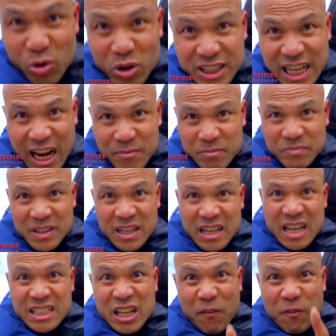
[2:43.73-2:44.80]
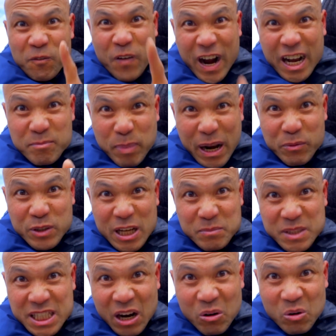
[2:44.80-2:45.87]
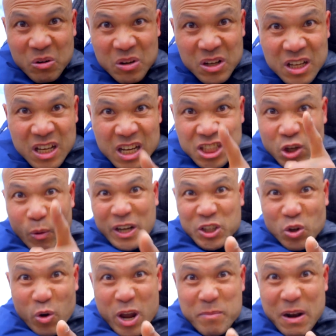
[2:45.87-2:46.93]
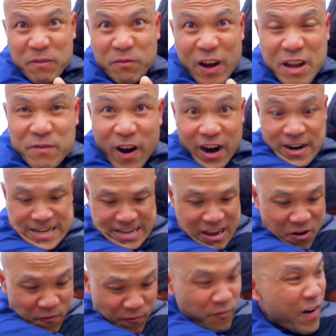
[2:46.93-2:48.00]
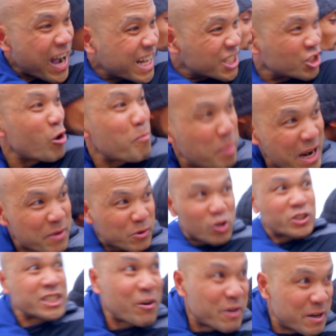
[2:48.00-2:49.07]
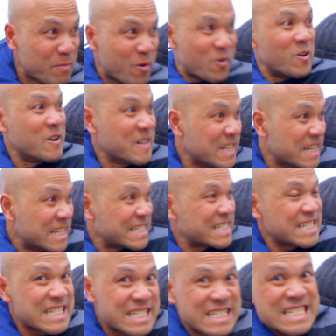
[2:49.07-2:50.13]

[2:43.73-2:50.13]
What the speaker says: all the time? They fucking play with themselves. So I do him the favor. Fucking stop playing with yourself anymore. Yeah?